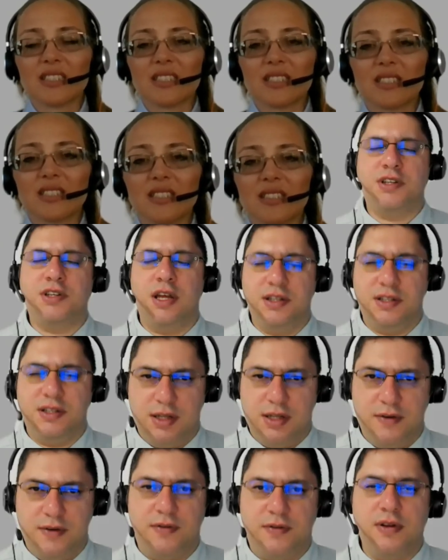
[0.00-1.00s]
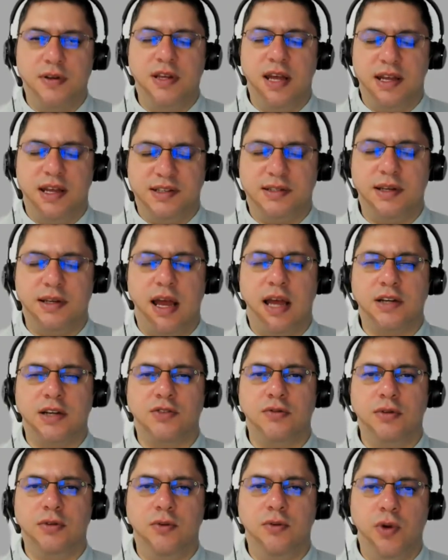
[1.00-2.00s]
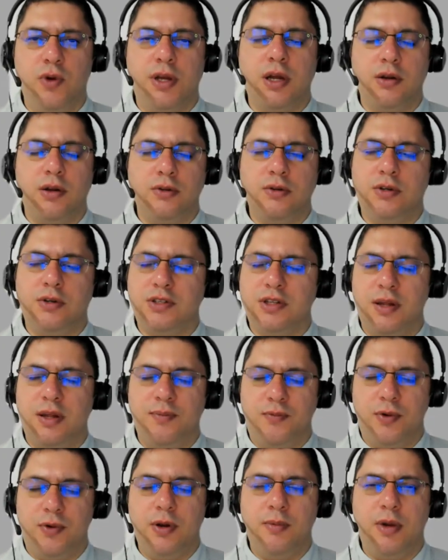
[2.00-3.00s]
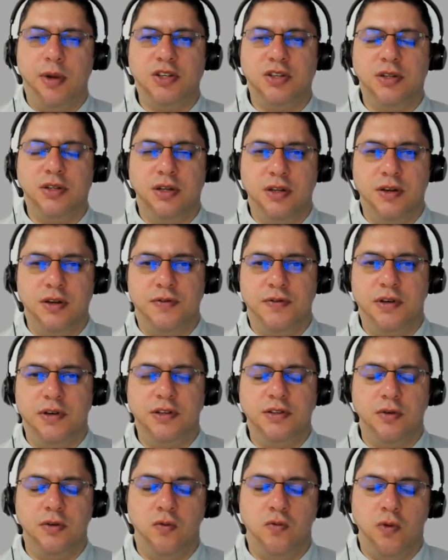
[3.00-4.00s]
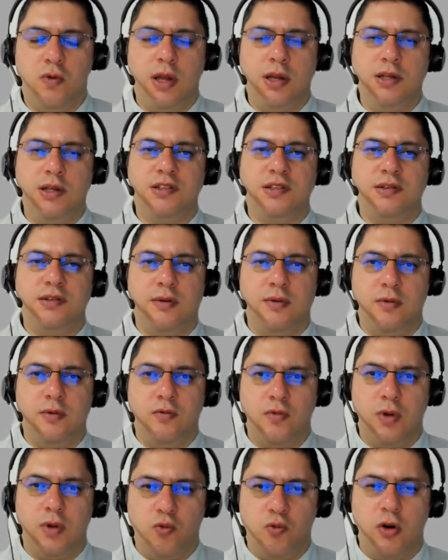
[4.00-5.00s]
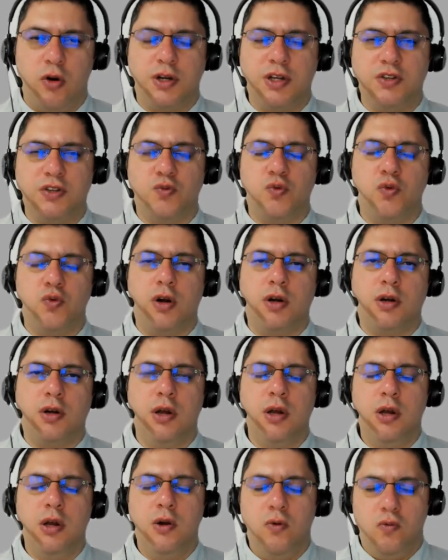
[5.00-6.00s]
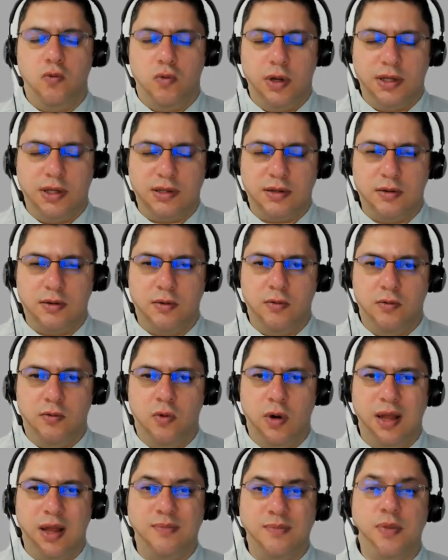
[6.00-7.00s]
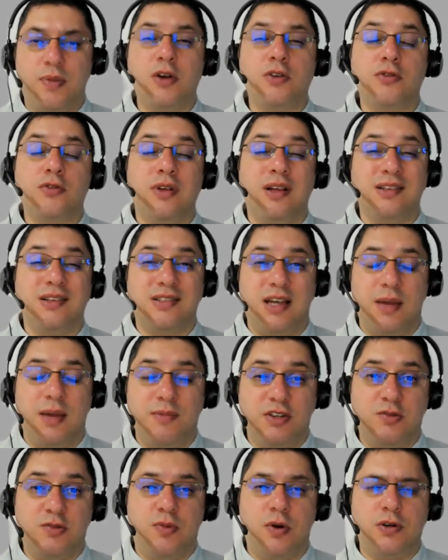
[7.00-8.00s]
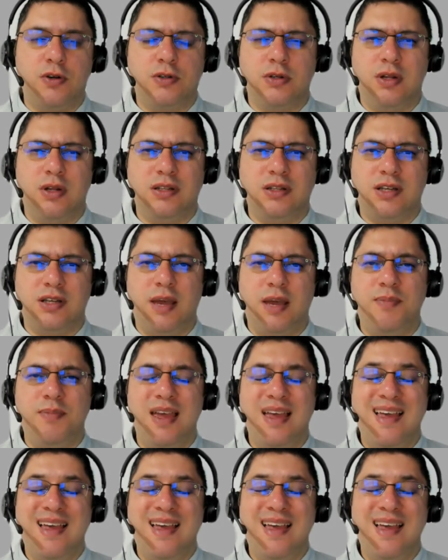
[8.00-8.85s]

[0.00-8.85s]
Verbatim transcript: understand the difference yes actually we can understand pretty much the difference when is when work is work when when personal time is personal time